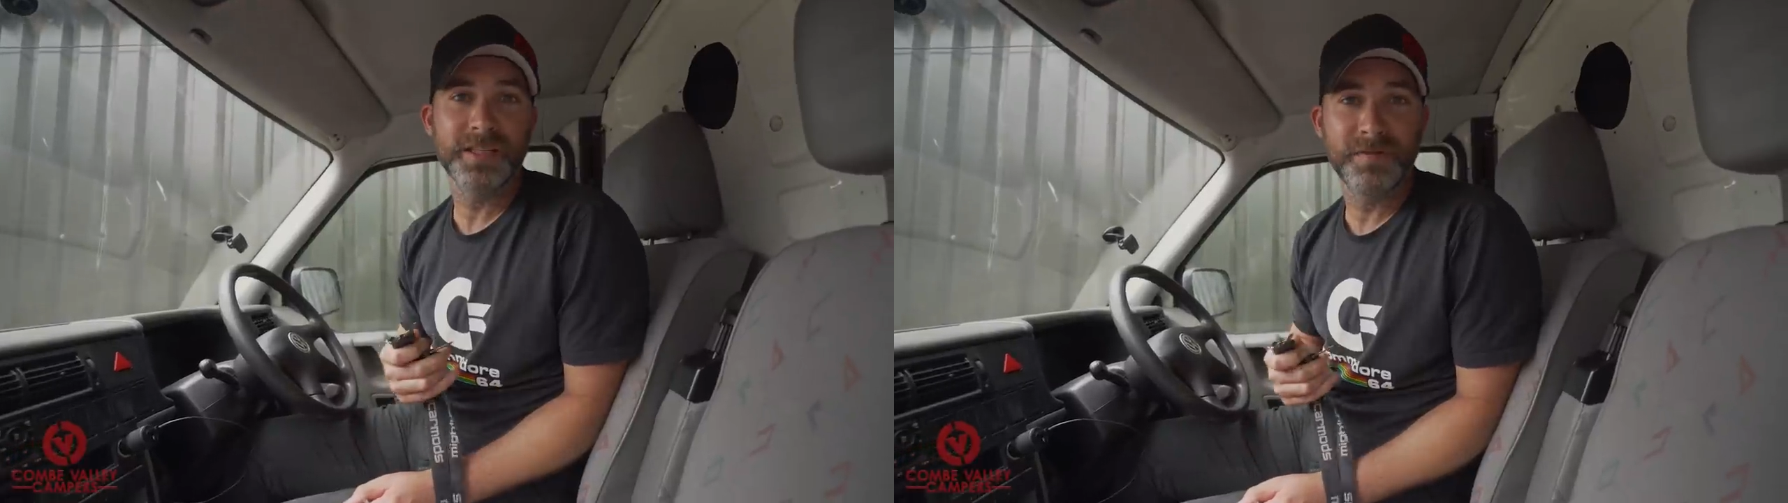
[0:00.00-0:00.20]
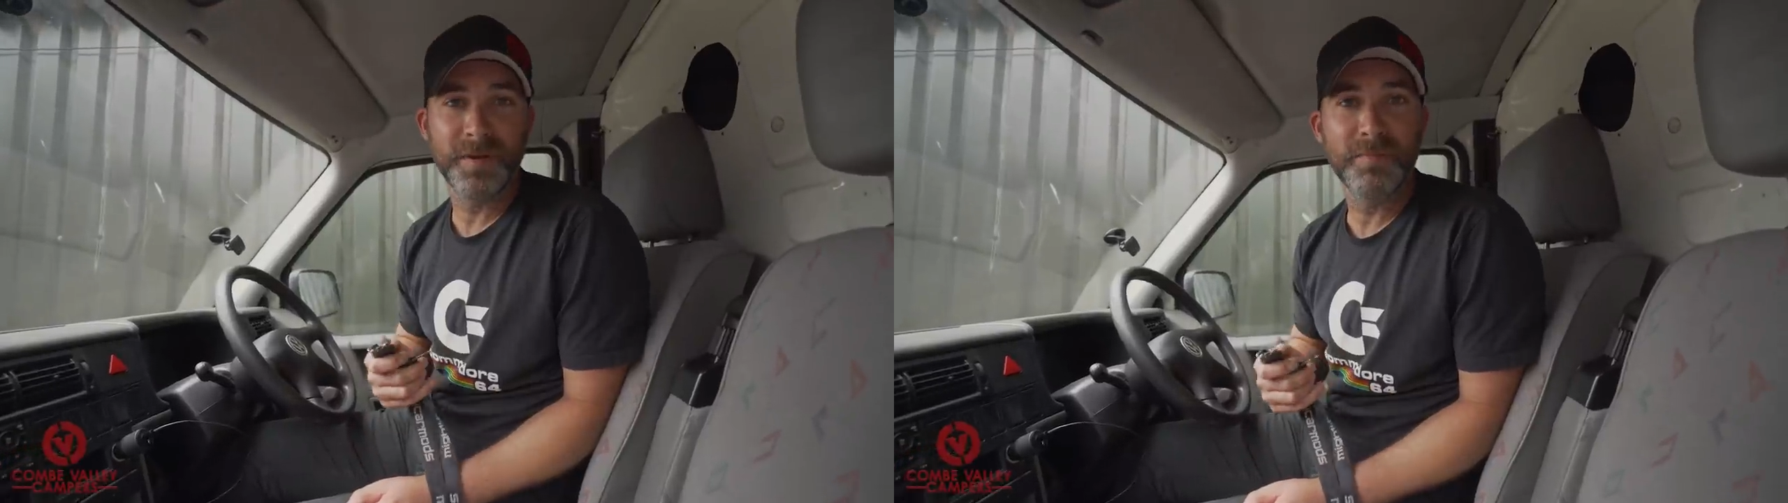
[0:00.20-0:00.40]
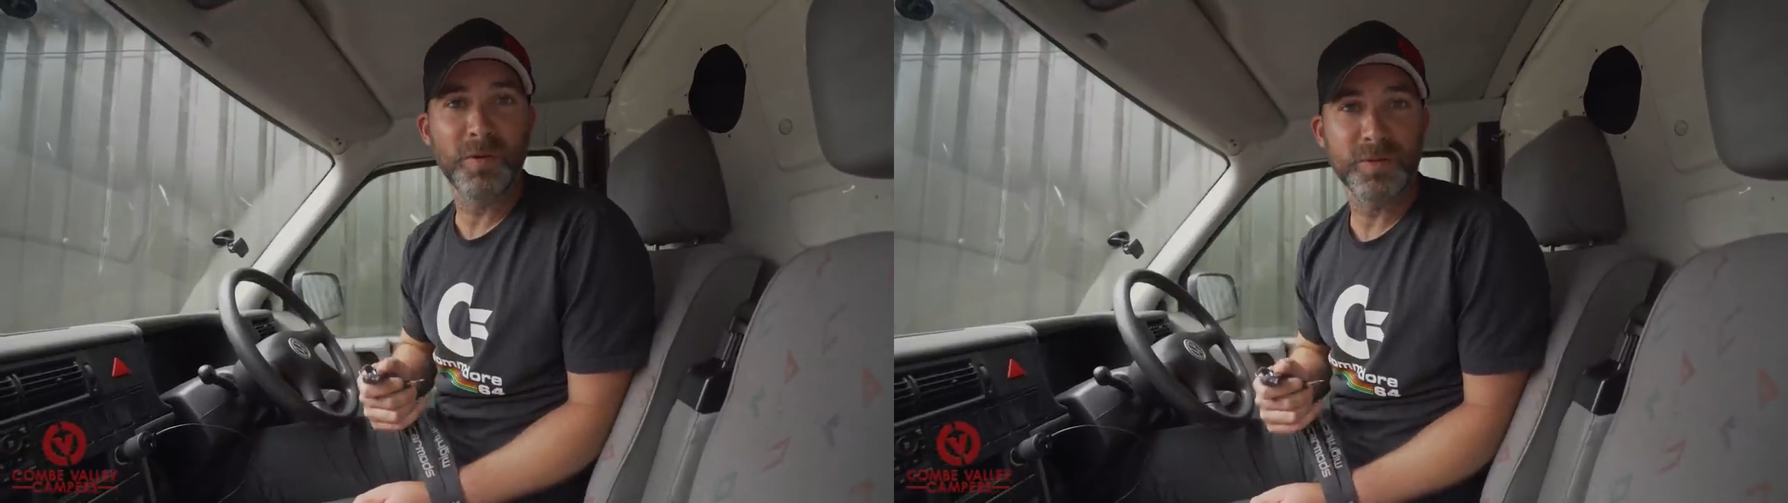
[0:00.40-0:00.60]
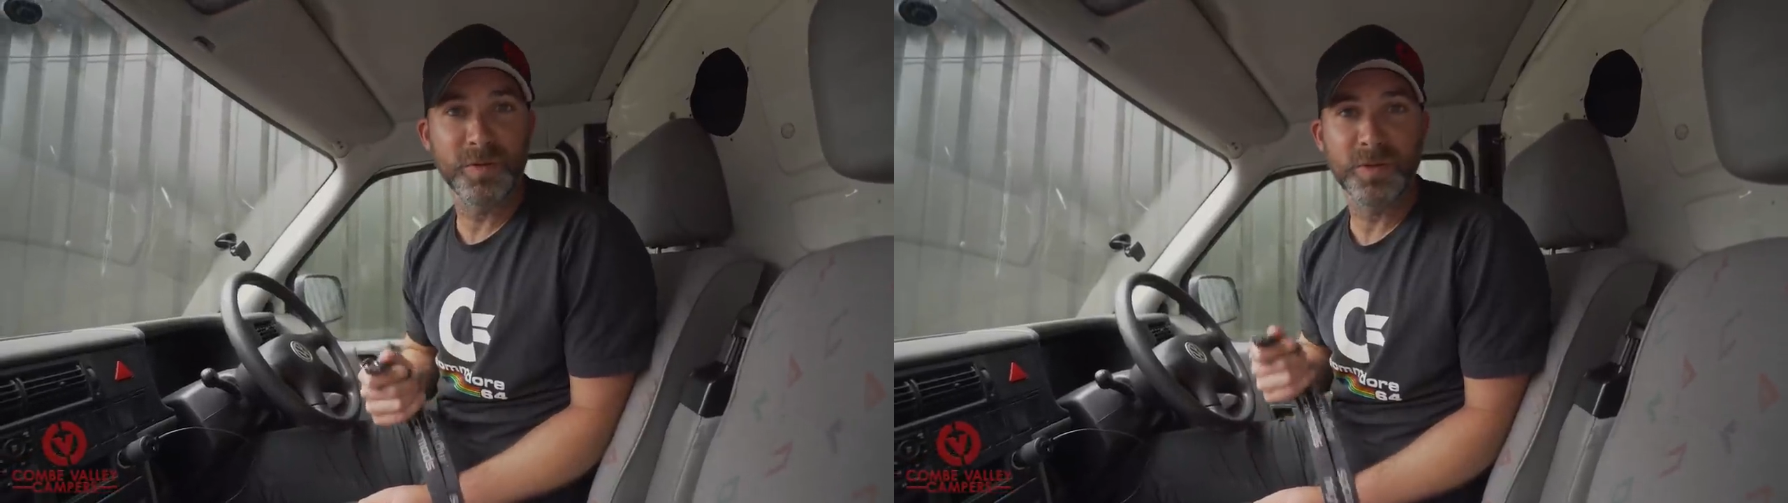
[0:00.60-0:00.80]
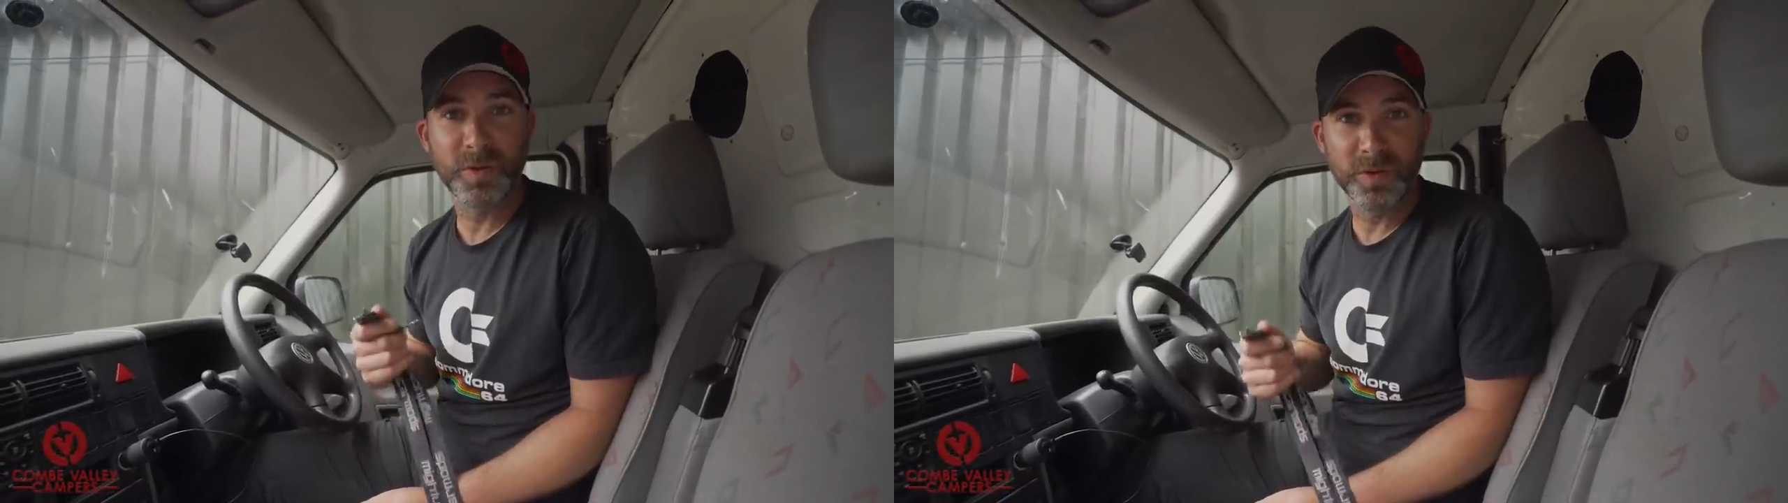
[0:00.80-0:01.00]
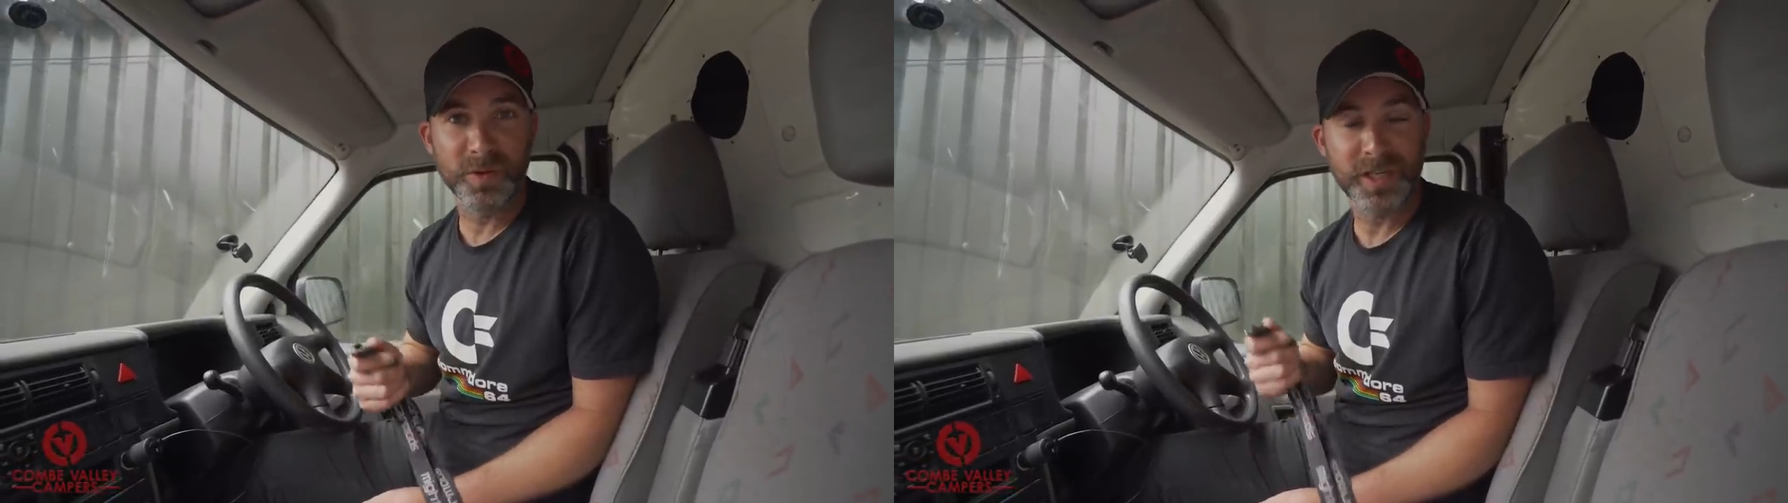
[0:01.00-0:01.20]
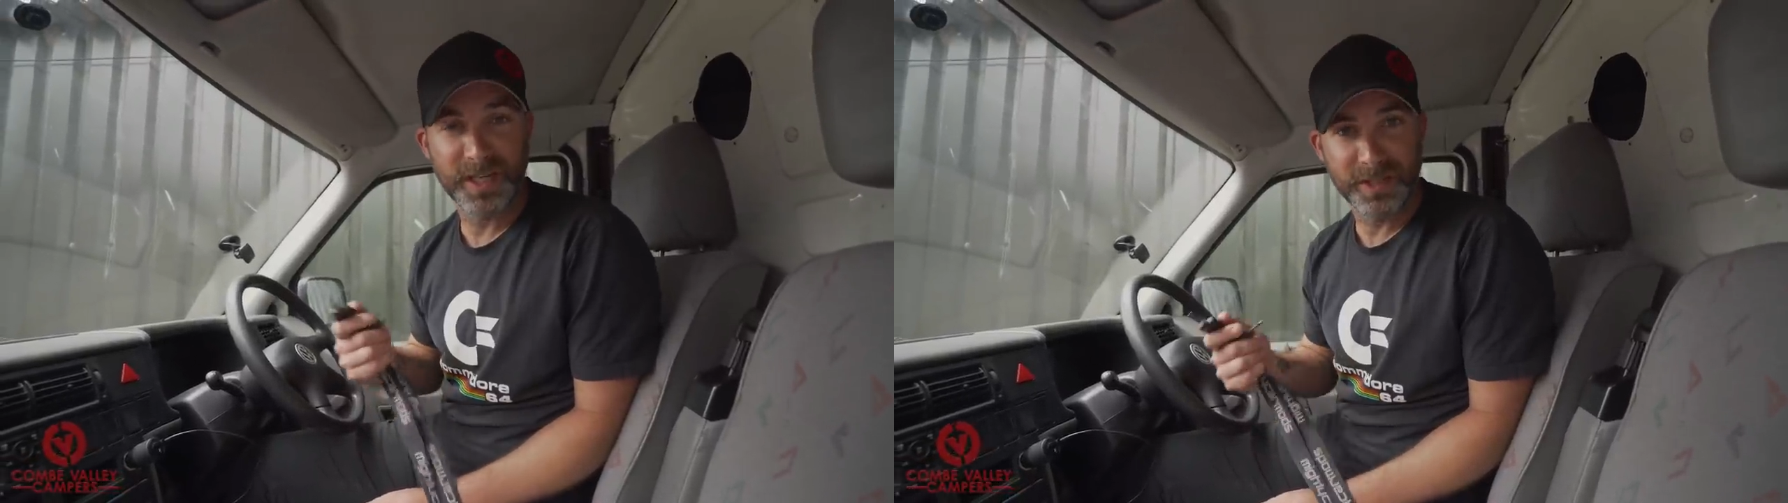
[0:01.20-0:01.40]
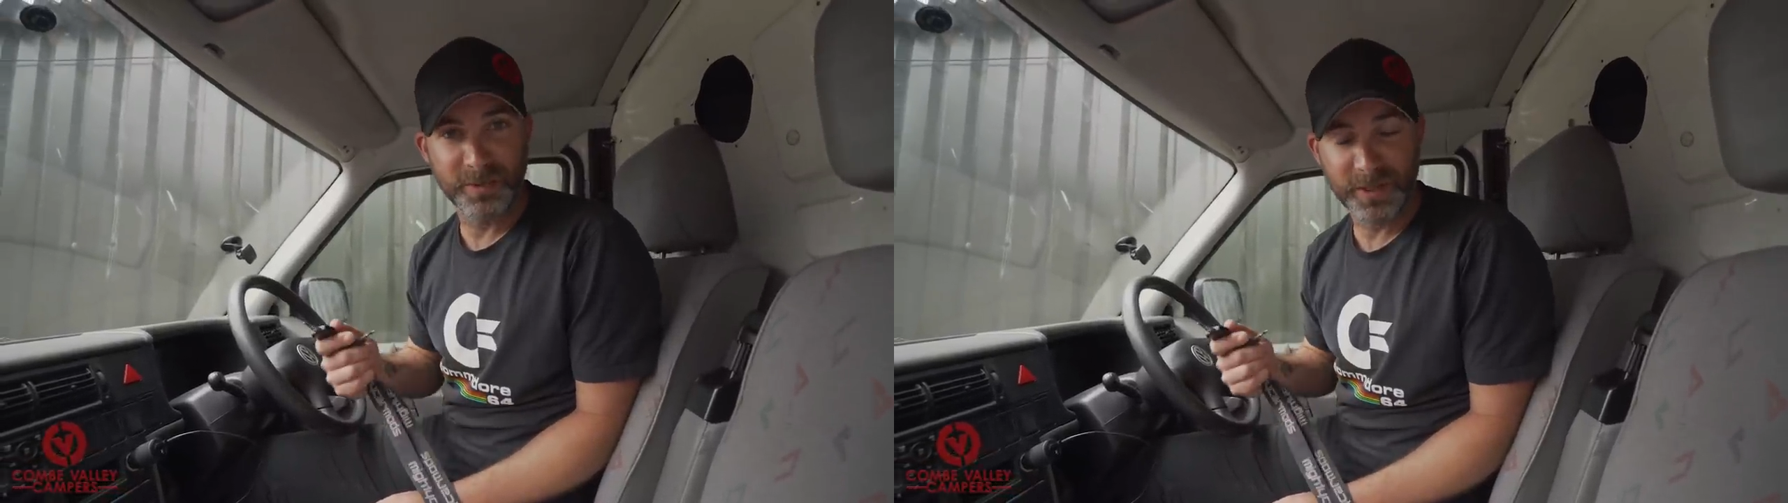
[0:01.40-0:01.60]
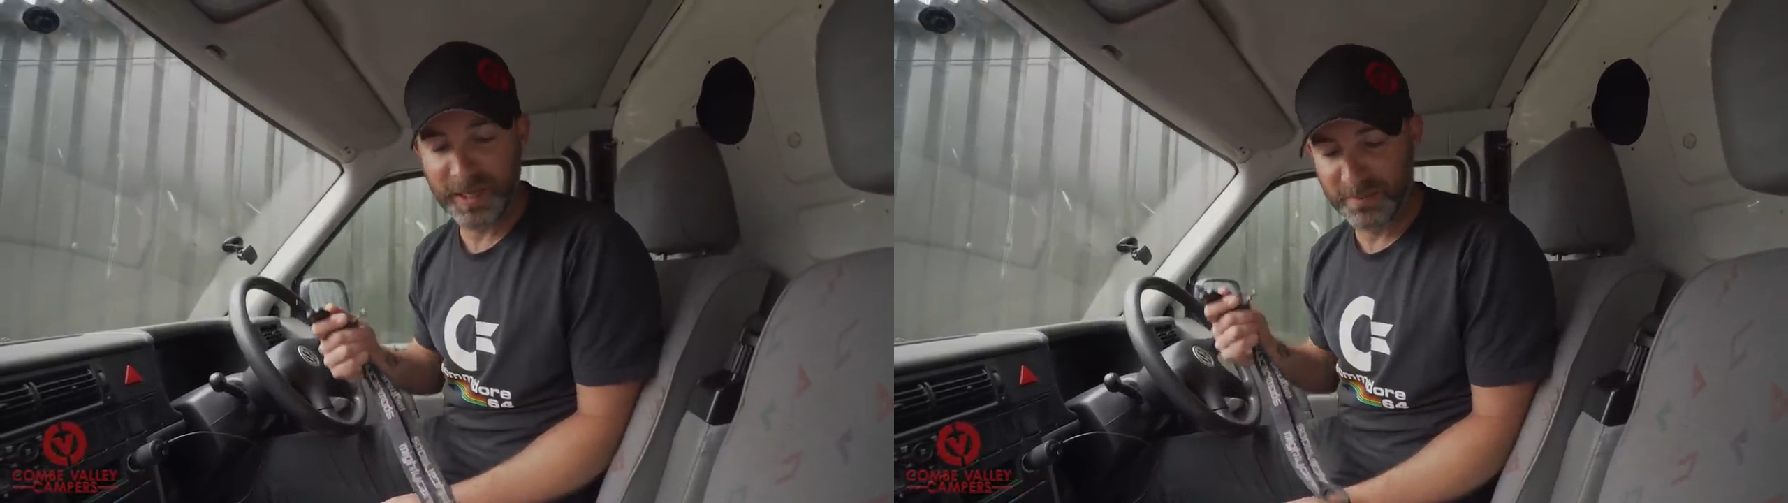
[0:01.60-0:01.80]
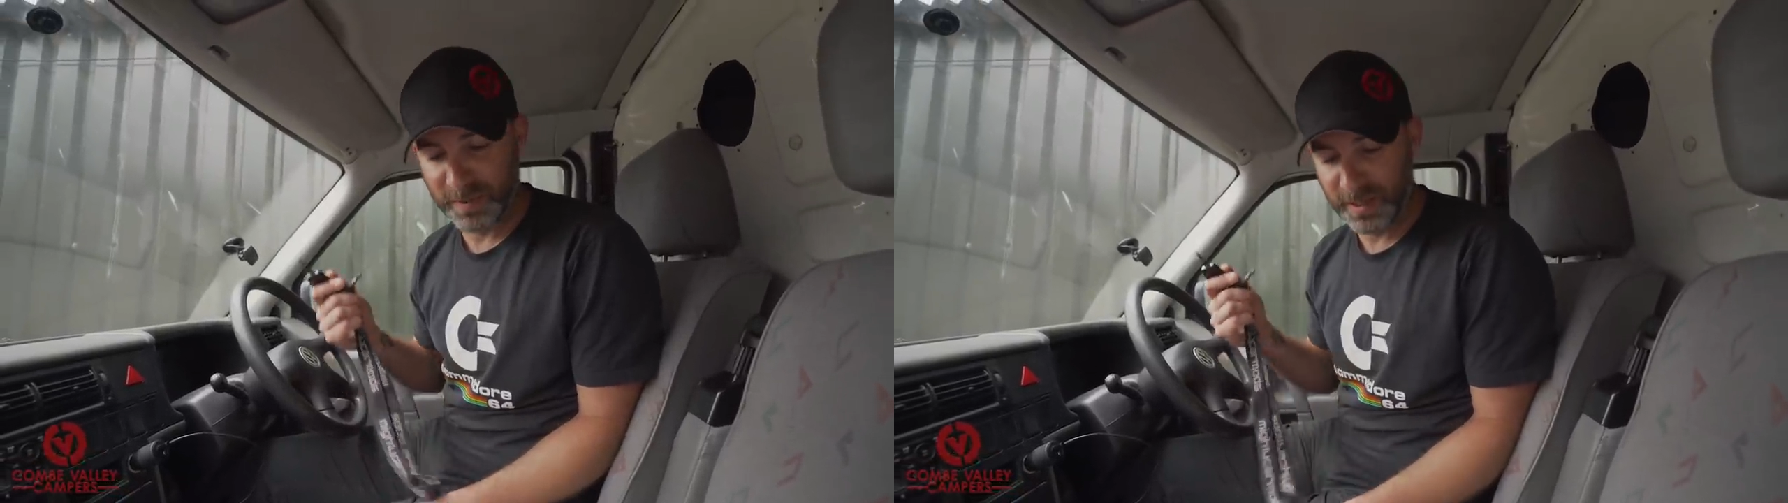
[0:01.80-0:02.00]
to fit multiple doors in your
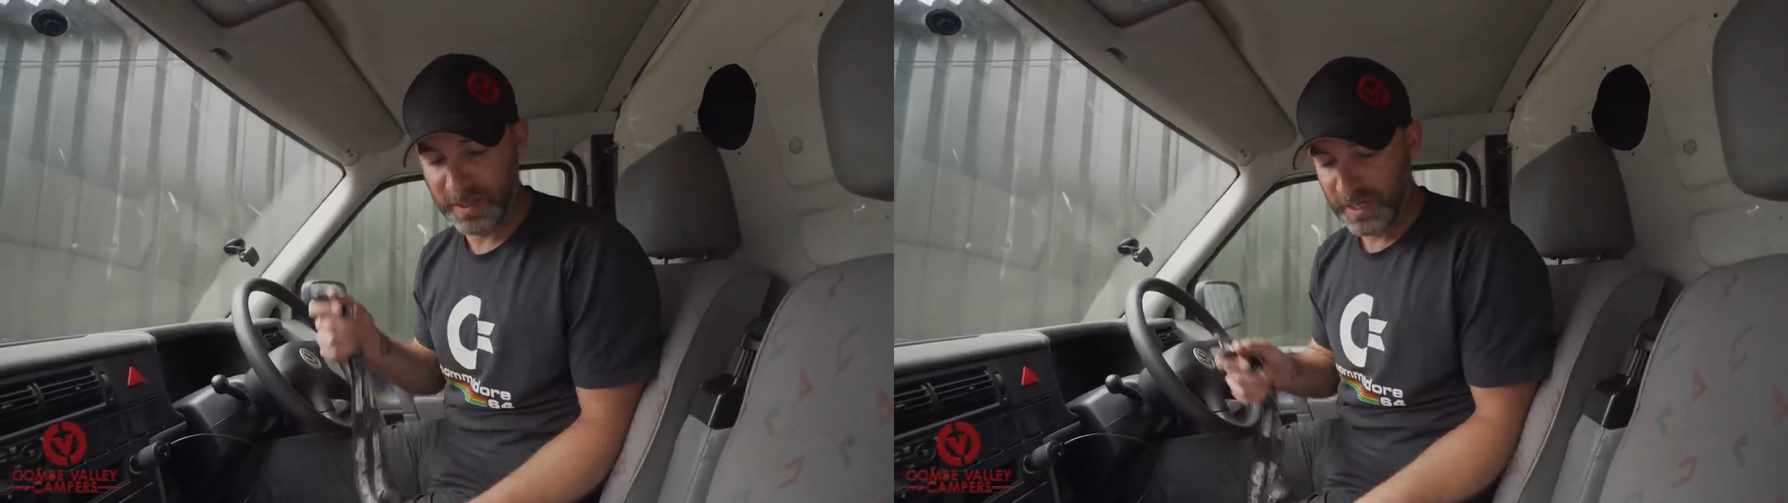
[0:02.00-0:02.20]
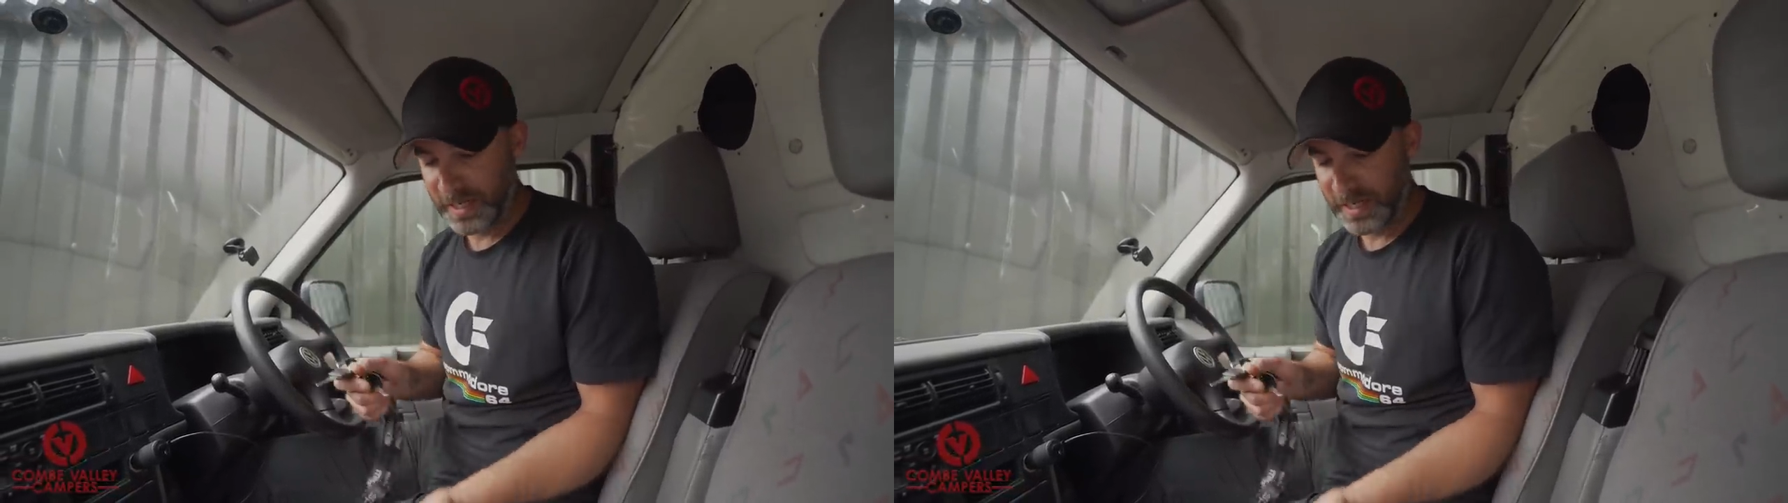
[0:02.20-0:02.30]
camper.